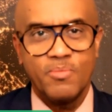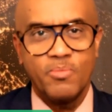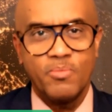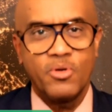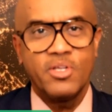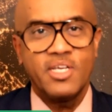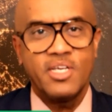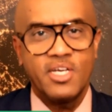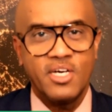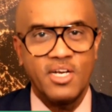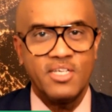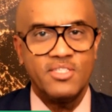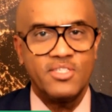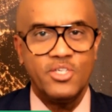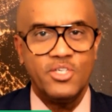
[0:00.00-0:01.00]
political
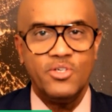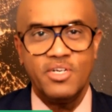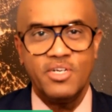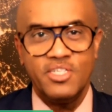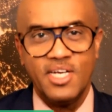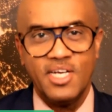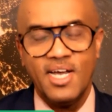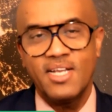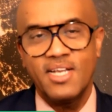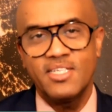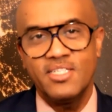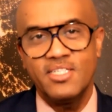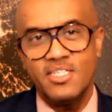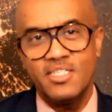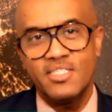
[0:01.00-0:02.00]
and security
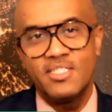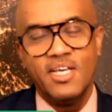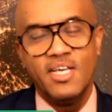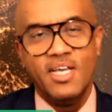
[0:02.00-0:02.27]
challenges,